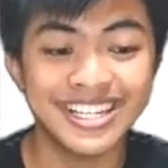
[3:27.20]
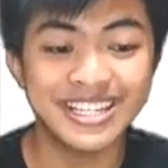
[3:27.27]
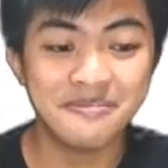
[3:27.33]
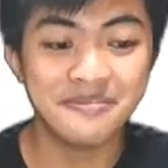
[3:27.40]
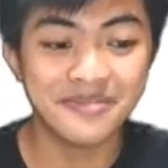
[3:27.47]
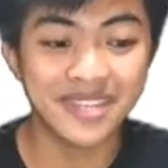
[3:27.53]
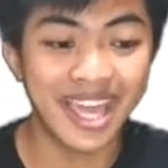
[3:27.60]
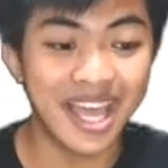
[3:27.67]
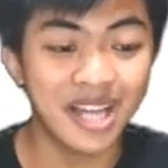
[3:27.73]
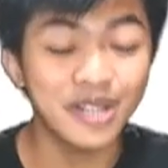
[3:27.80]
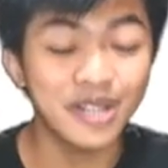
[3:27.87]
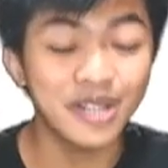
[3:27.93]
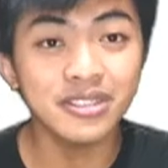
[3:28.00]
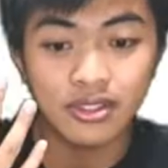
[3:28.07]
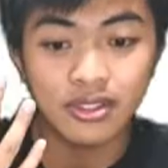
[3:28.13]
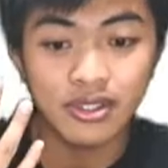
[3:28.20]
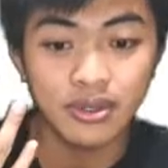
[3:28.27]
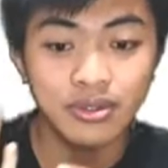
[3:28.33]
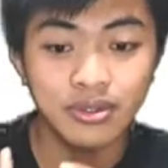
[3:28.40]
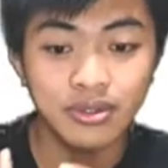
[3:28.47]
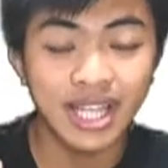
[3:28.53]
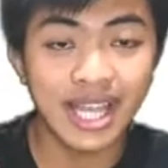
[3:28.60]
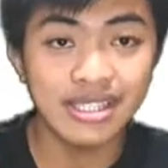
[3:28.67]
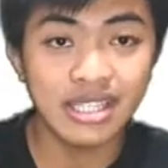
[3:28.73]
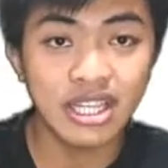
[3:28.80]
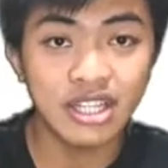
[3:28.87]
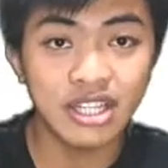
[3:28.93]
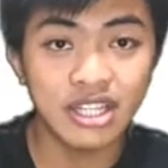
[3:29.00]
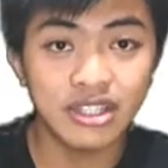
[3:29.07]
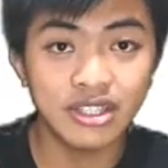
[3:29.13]
count. Yung class
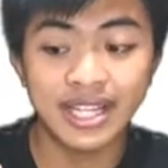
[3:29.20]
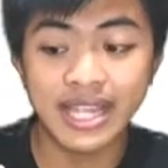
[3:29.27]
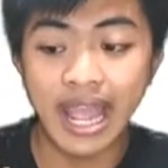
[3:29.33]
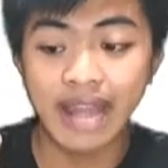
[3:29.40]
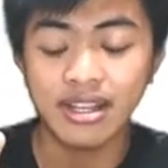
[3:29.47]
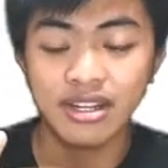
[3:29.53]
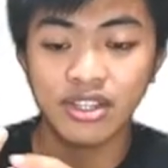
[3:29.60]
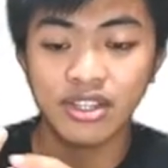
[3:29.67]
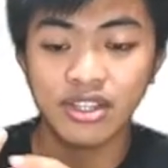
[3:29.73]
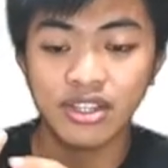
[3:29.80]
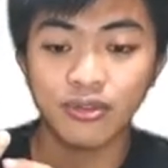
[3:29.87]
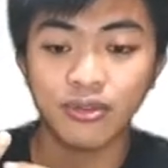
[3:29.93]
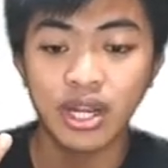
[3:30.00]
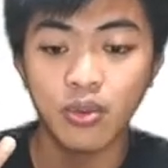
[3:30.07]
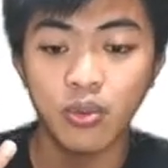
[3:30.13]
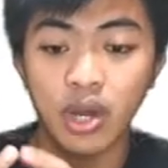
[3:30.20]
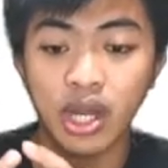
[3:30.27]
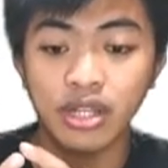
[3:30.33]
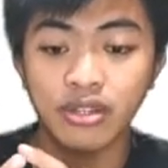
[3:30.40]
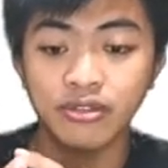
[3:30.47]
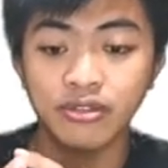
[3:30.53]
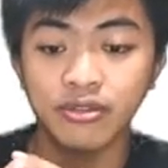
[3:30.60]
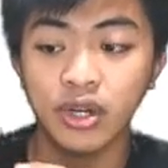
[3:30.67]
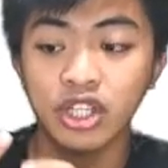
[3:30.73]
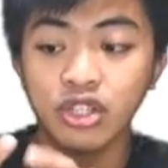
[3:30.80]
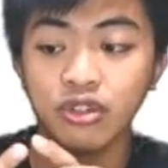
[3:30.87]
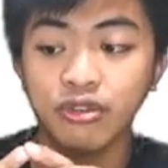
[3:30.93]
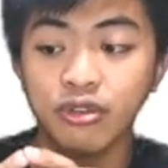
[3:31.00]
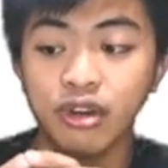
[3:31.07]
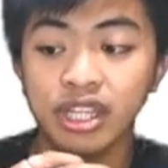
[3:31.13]
interval natin is 41,
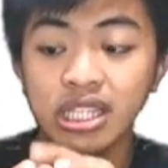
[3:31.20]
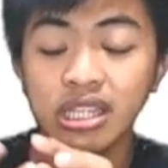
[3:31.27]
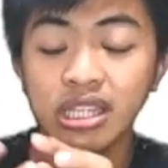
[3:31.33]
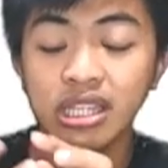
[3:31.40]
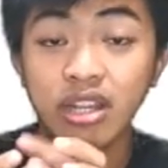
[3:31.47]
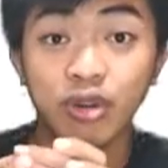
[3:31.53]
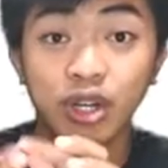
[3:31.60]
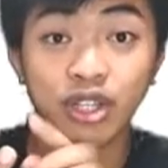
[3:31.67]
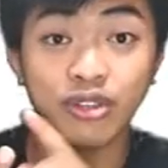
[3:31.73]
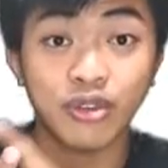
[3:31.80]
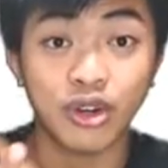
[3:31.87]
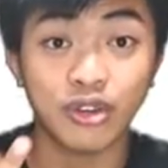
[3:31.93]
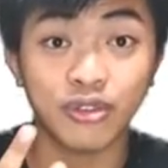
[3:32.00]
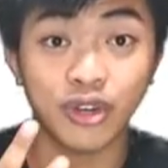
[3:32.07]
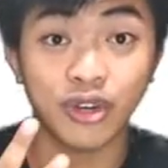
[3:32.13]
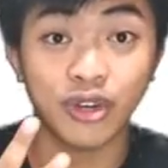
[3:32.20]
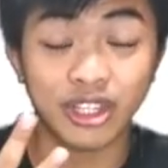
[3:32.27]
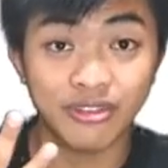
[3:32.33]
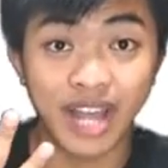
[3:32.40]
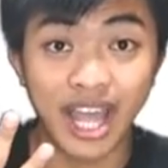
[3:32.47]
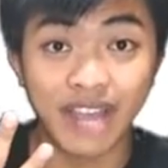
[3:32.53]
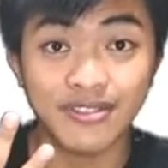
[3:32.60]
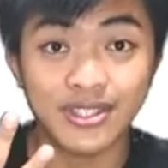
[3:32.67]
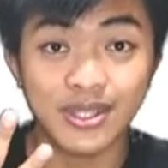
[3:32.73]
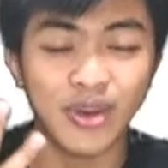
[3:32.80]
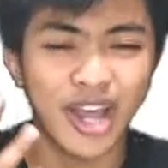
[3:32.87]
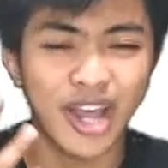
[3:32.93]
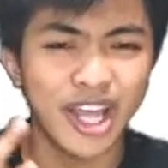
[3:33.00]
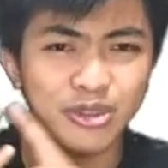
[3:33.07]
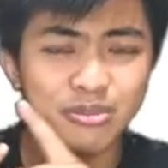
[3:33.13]
42, 43, 44, 45. So
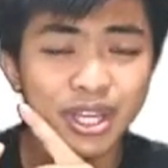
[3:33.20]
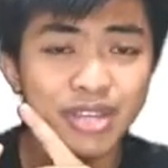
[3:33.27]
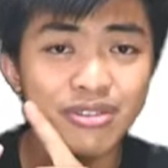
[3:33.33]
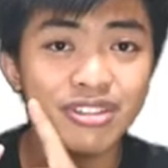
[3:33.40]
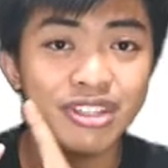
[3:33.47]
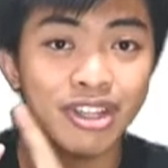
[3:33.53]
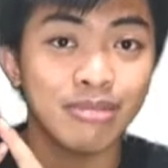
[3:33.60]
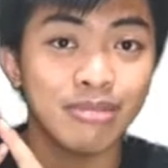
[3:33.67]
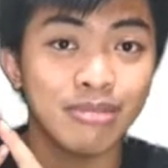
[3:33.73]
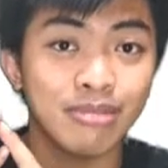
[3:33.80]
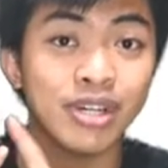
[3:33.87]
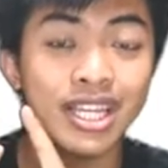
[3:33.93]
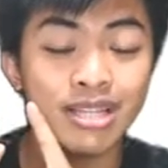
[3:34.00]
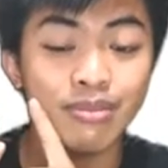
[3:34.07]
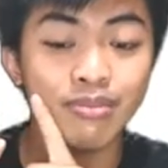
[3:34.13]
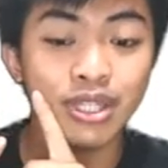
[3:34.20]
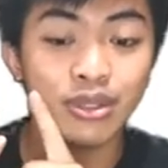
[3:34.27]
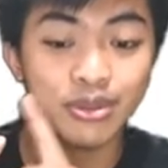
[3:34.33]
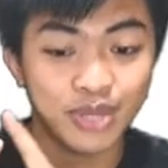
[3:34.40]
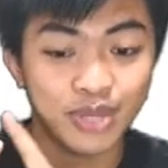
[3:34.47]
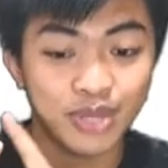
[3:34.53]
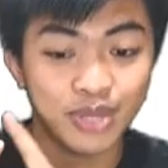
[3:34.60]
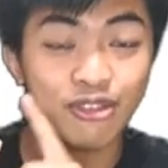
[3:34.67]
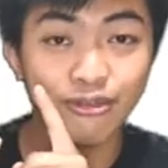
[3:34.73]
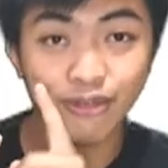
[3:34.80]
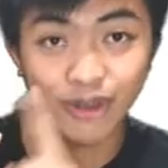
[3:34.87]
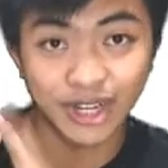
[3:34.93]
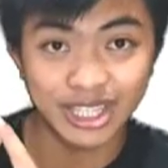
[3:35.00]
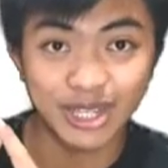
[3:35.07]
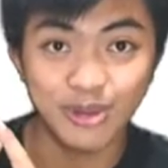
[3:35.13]
ano ba yung number in between
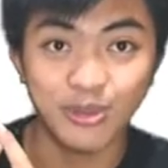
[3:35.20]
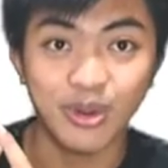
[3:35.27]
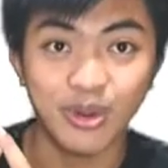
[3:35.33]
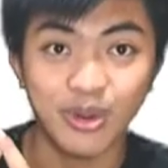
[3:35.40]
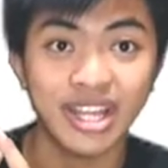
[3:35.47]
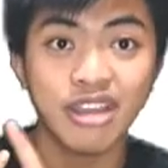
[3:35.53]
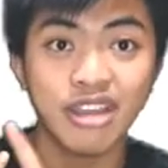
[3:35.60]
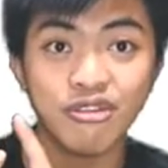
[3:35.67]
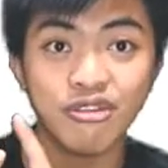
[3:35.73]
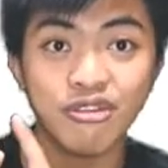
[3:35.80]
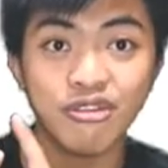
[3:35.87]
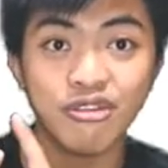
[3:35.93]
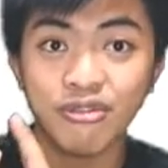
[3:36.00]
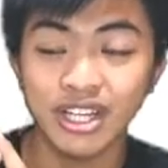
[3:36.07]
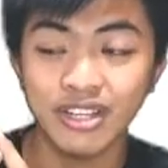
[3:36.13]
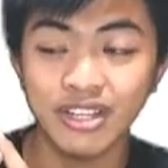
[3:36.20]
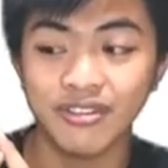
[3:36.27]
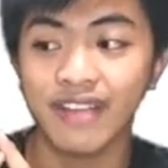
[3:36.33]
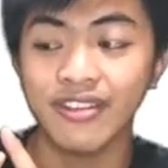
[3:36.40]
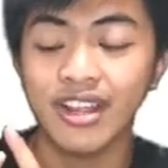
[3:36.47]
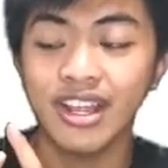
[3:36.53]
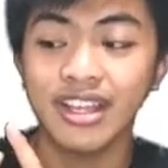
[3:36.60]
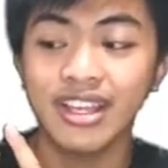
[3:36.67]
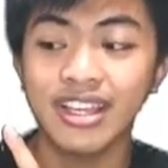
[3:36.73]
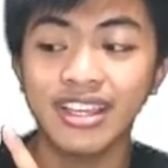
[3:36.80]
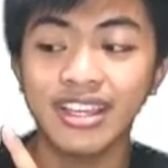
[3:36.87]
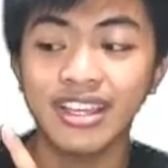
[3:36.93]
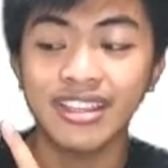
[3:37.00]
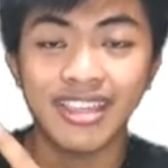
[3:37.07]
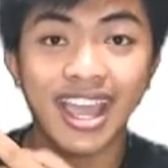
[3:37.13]
41 and 45?
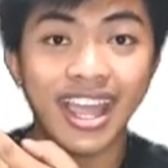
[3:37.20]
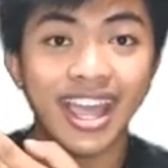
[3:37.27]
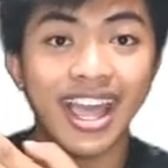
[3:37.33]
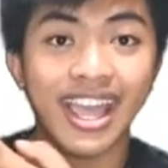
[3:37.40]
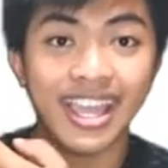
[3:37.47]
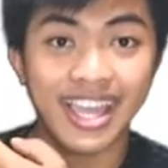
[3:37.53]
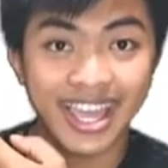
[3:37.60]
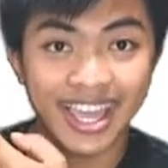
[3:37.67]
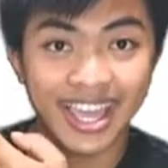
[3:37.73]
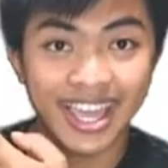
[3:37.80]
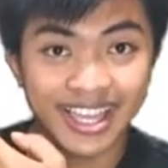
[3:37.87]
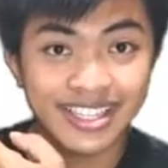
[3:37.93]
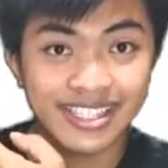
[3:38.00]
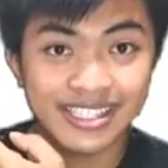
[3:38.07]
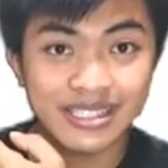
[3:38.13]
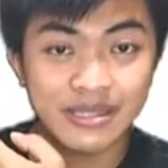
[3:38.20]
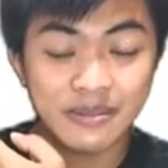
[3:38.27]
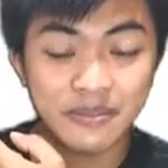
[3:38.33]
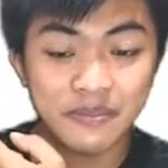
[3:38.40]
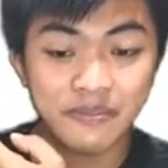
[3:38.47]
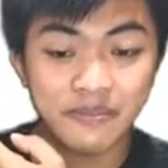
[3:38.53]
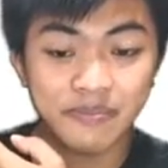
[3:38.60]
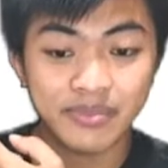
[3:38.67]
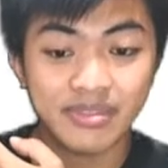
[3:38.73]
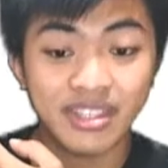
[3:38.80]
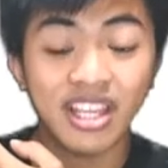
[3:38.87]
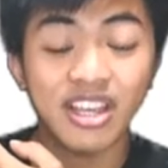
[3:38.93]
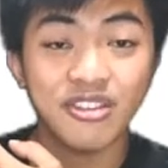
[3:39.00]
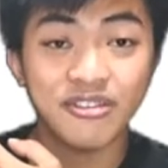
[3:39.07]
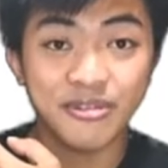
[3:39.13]
That is
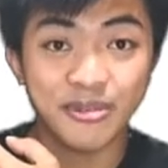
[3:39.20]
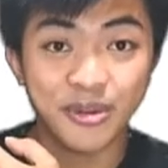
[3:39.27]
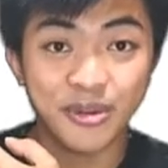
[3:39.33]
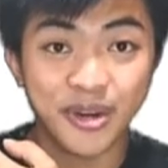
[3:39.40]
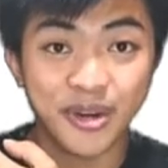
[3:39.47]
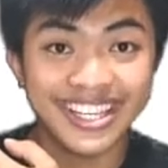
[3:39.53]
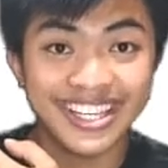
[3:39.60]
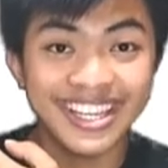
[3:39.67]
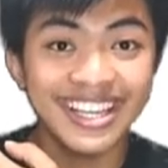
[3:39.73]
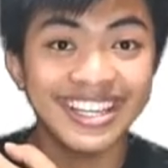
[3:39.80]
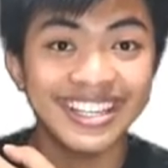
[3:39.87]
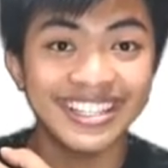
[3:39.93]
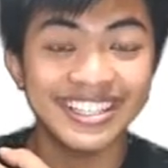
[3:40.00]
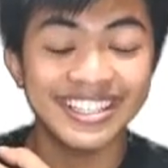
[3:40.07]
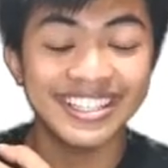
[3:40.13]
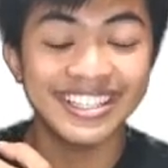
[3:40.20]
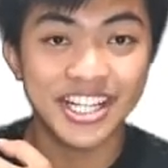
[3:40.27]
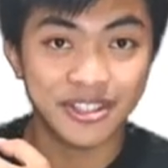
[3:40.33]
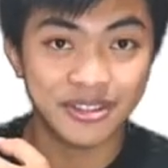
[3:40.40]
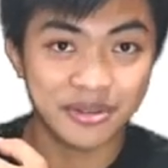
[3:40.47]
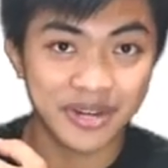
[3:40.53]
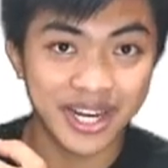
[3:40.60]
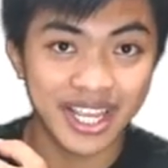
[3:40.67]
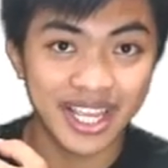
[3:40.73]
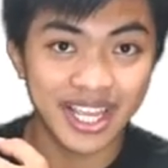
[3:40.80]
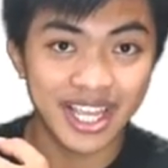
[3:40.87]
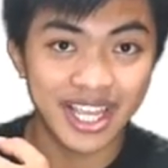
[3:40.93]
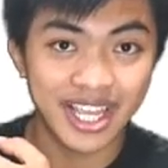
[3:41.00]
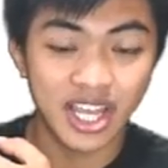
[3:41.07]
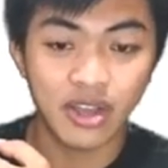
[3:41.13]
43.
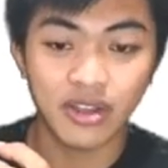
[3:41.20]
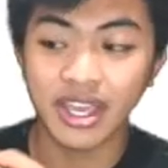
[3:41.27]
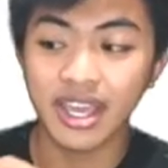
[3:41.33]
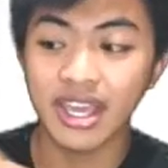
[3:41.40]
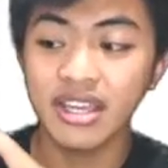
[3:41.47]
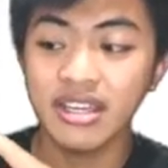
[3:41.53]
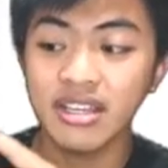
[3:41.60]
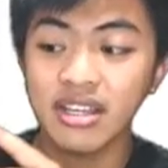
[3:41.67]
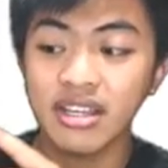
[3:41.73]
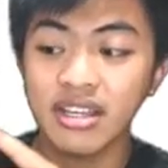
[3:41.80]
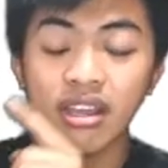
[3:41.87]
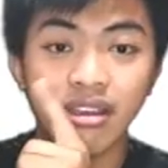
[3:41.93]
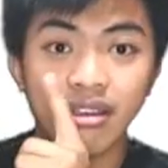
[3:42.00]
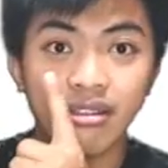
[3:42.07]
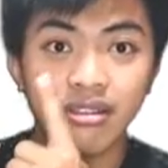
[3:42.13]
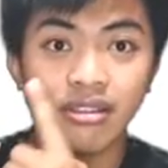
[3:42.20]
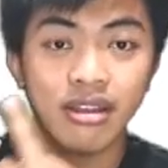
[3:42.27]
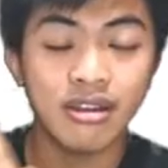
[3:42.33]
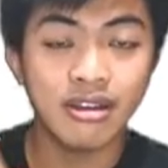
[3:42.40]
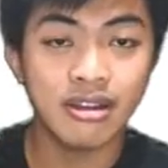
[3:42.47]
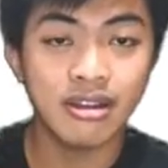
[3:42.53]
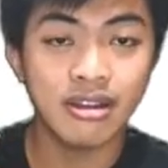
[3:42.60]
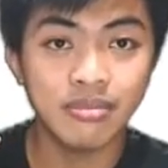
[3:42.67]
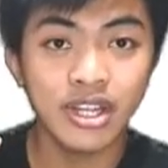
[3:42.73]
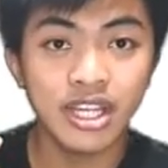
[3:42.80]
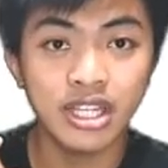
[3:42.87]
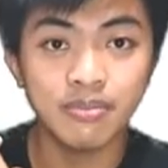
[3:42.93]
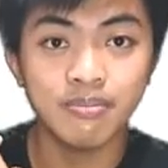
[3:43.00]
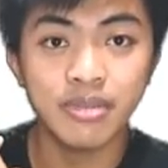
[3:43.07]
Okay? The number in